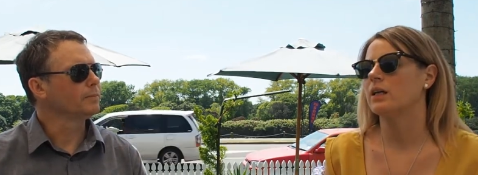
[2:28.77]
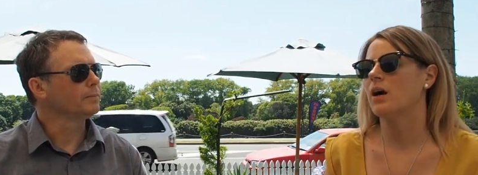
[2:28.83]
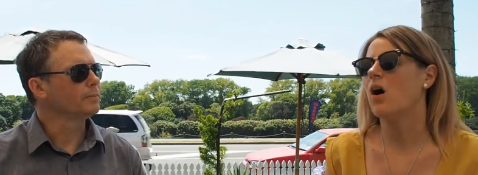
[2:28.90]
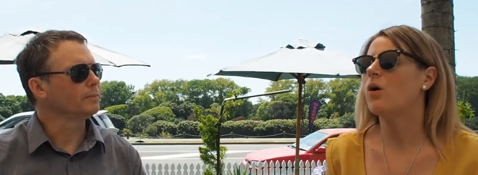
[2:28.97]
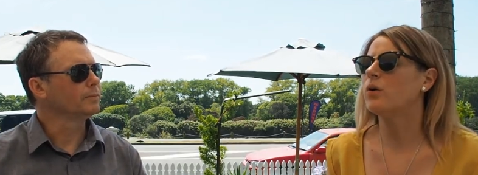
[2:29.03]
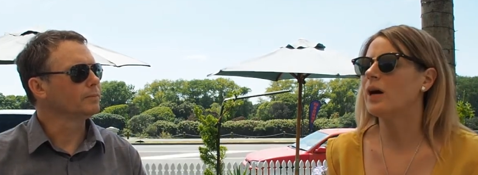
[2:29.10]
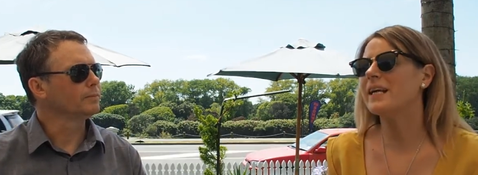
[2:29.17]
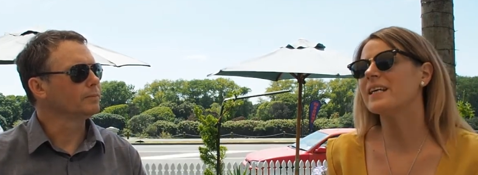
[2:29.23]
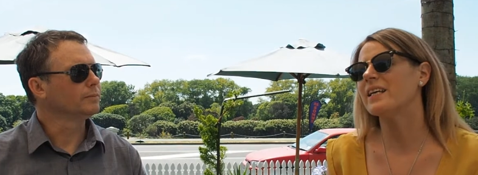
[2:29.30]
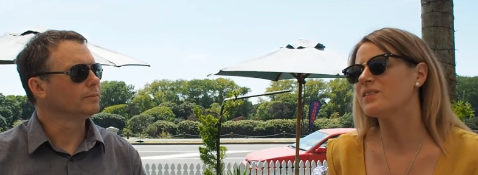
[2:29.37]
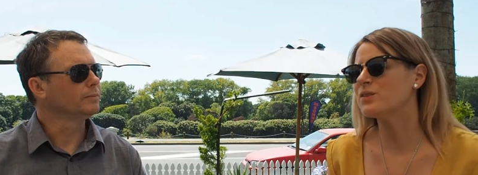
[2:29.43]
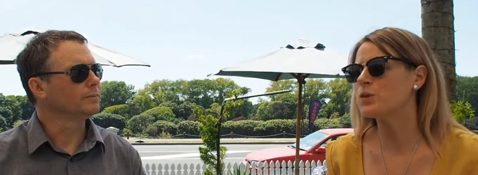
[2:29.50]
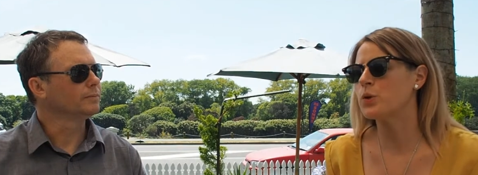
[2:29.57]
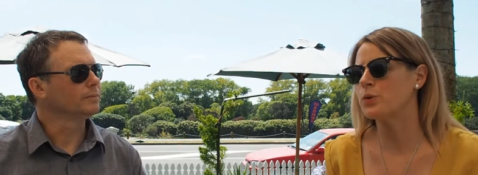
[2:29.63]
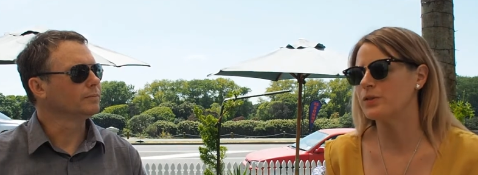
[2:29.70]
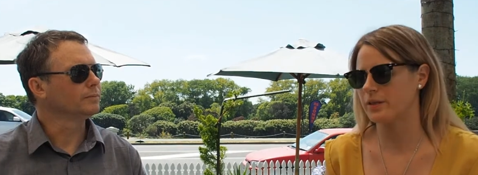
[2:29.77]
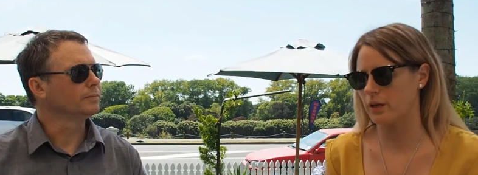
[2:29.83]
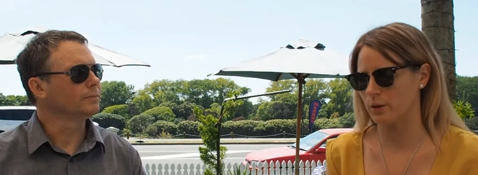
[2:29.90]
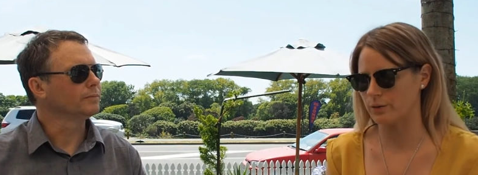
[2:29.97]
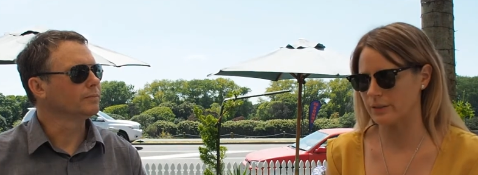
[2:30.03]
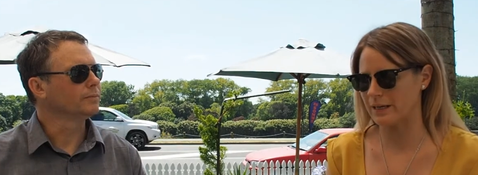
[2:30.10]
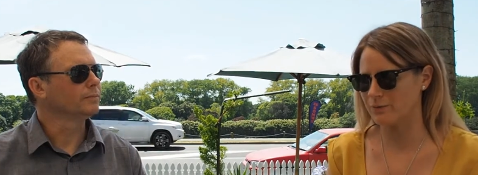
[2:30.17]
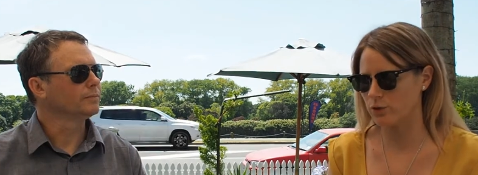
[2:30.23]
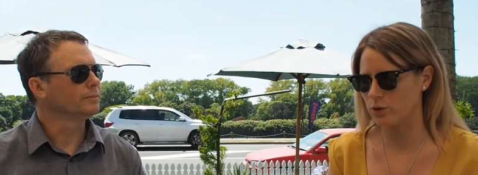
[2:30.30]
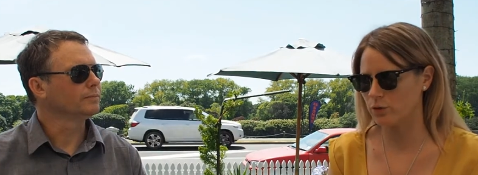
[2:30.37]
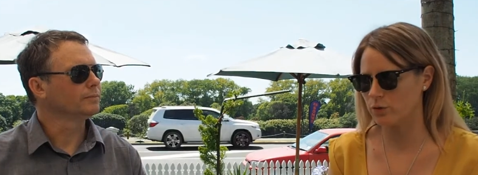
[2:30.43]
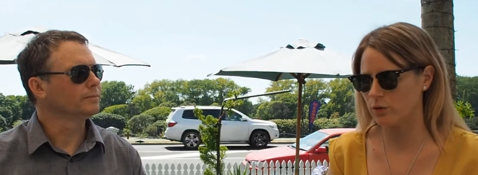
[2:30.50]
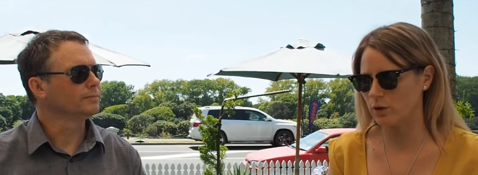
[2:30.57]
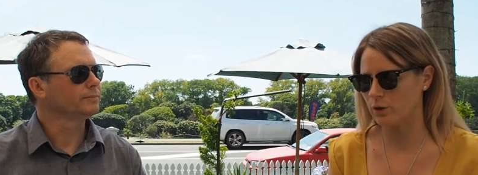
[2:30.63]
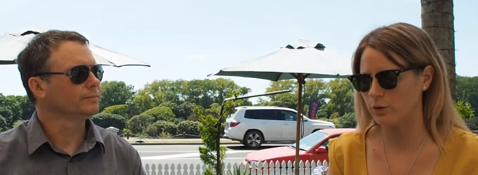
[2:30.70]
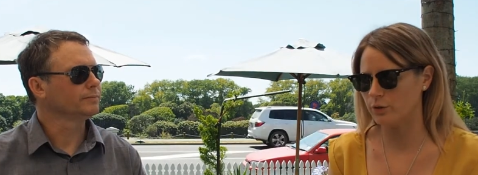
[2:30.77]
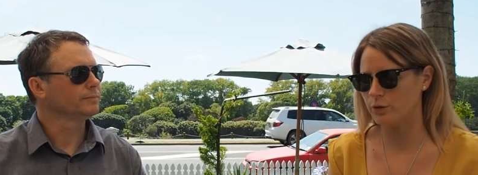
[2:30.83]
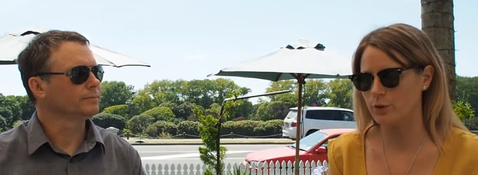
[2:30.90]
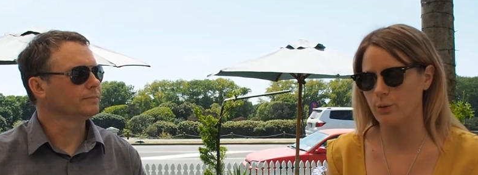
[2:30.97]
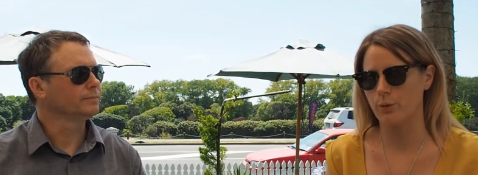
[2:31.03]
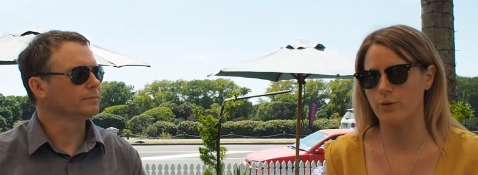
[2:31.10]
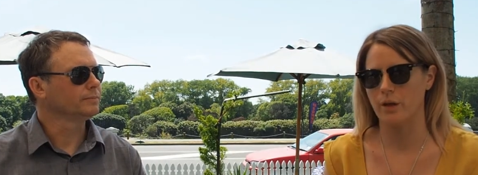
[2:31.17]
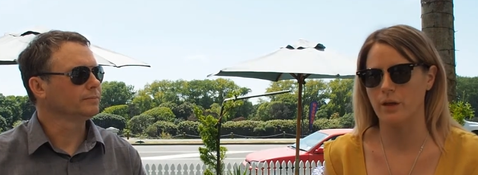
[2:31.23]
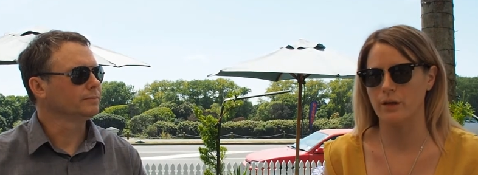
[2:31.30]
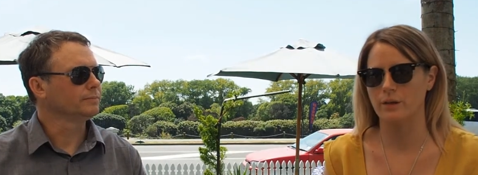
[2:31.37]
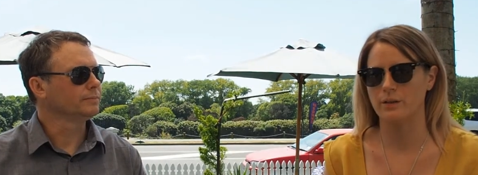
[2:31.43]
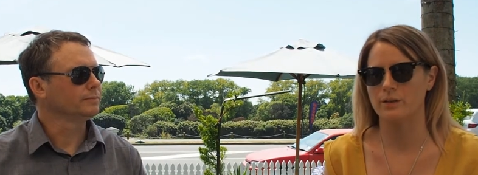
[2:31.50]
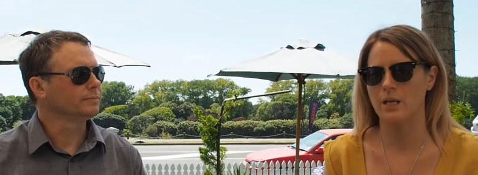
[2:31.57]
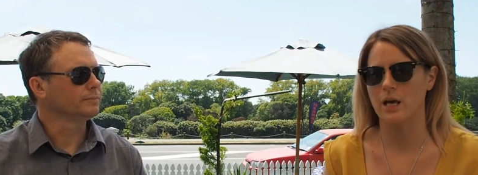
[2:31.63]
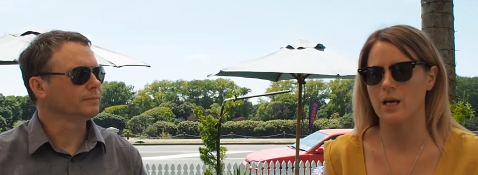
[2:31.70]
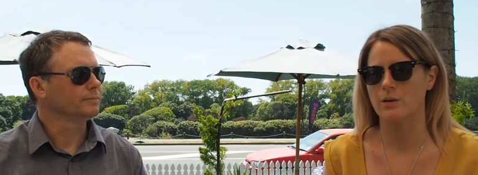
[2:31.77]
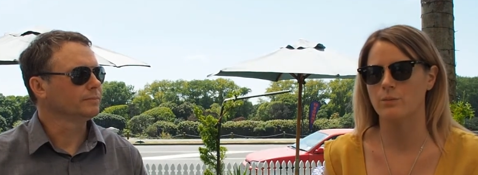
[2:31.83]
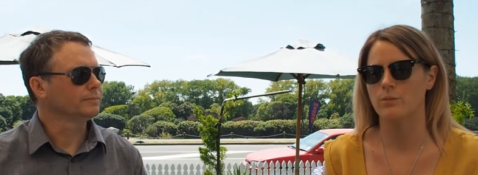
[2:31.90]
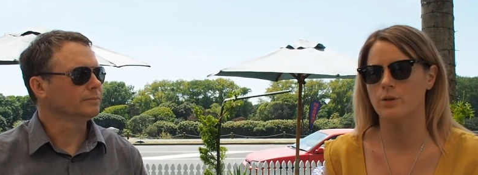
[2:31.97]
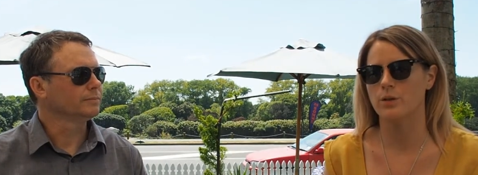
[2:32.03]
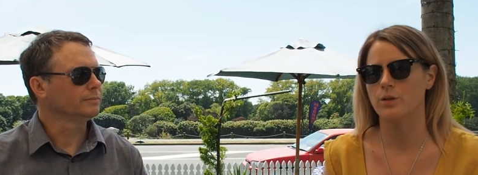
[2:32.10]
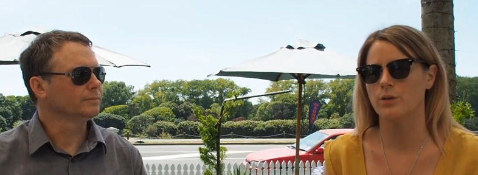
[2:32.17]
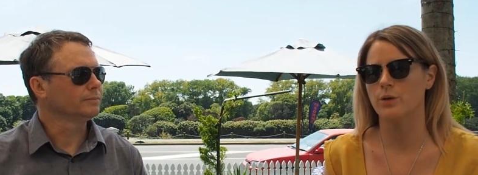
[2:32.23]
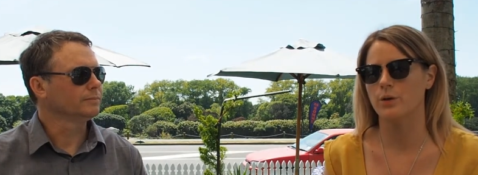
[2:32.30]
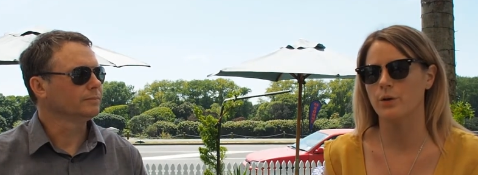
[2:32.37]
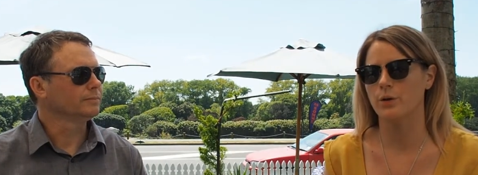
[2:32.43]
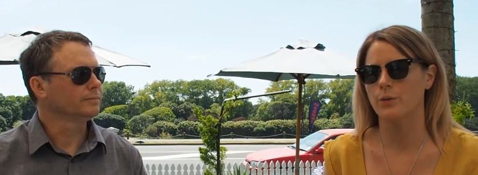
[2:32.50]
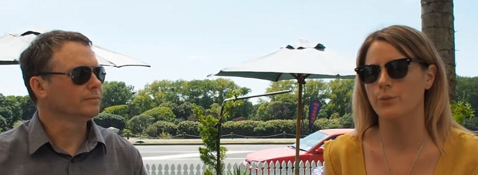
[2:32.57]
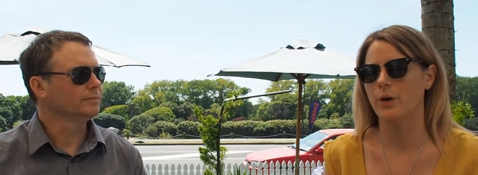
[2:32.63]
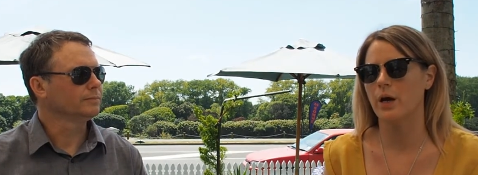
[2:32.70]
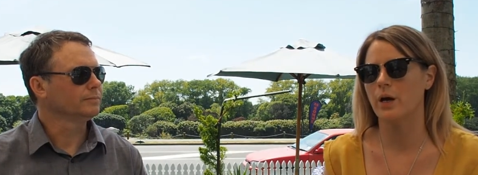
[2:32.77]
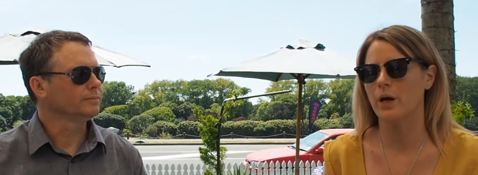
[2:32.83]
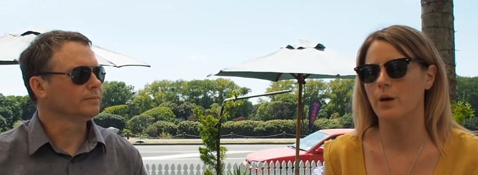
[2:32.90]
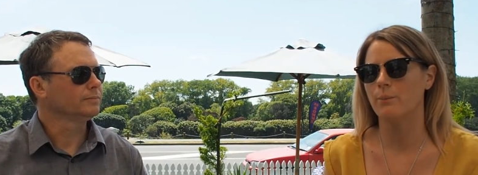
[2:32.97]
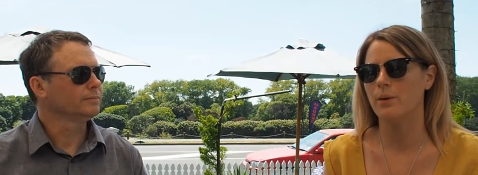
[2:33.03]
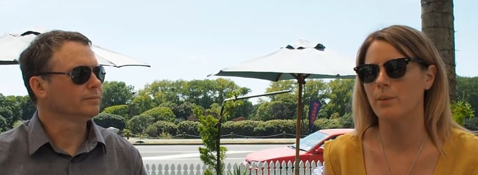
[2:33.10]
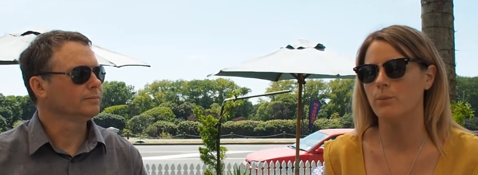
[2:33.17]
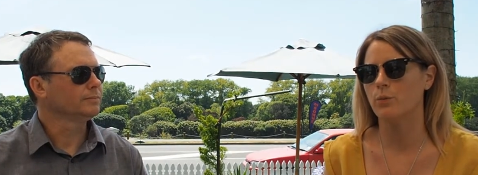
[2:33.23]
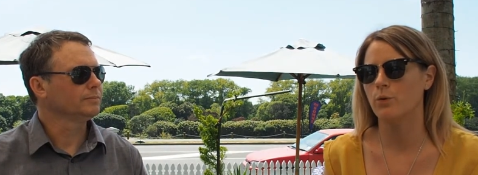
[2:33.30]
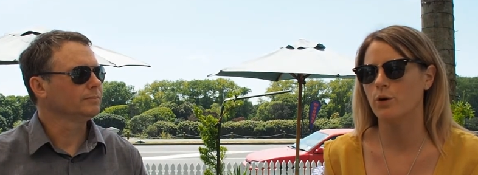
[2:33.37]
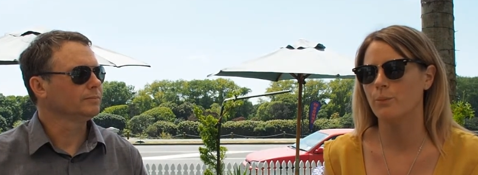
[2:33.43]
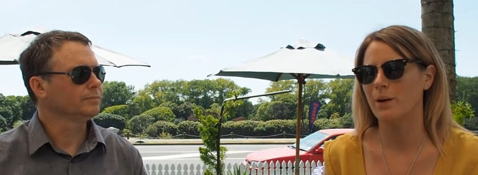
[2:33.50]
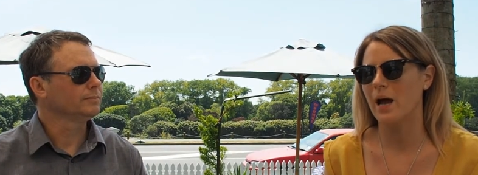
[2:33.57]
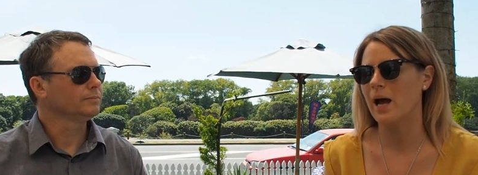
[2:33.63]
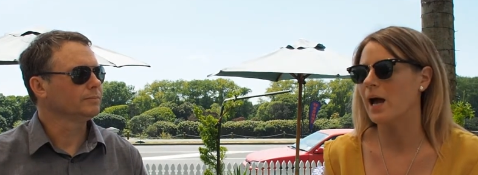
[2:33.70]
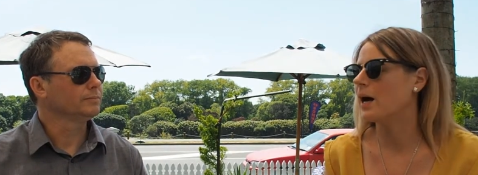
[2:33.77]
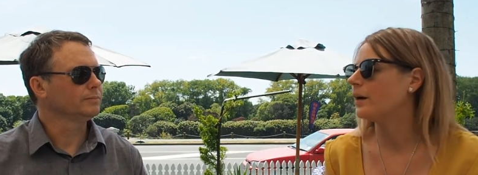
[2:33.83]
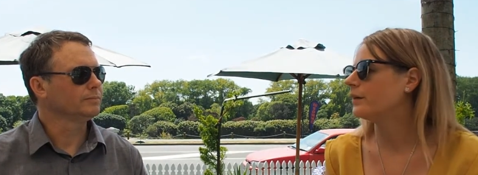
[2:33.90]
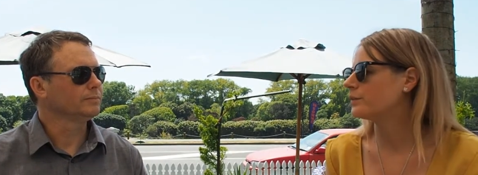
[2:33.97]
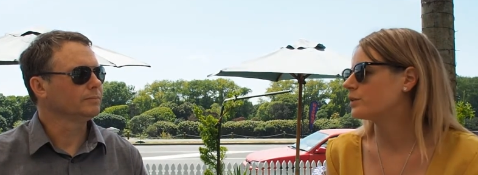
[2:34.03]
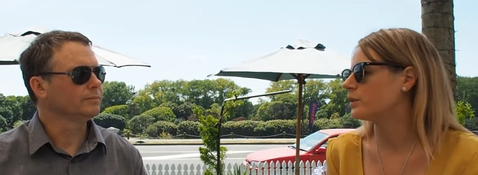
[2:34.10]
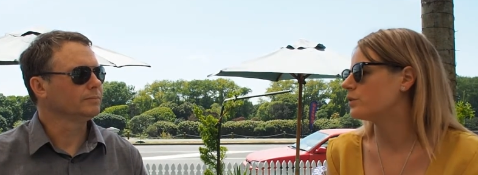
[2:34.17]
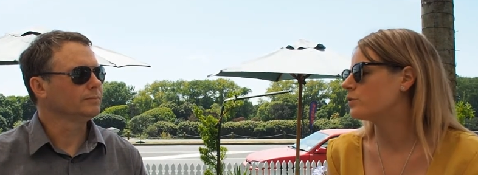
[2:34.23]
Speaker 1: I guess new skills. I've learnt new things, you know, a bit more about how to